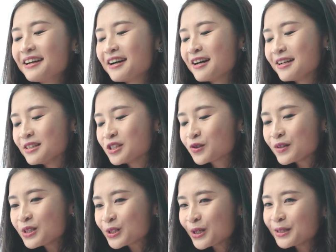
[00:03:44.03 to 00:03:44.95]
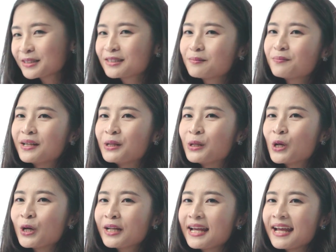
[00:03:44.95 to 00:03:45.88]
and screenshots, but
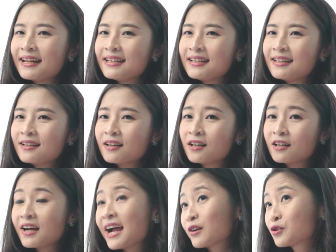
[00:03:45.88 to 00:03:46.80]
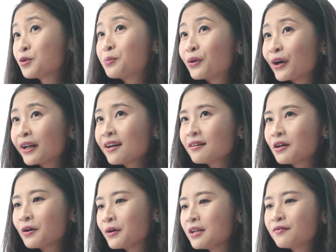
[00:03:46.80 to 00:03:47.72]
not any actual
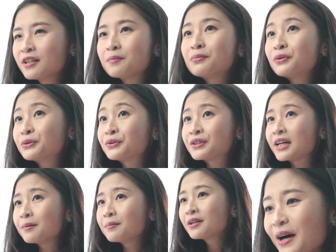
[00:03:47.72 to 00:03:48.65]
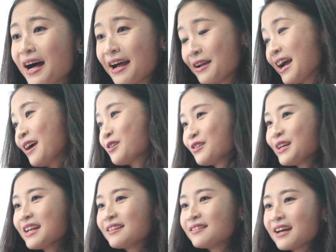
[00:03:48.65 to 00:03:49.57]
product or even a prototype. I actually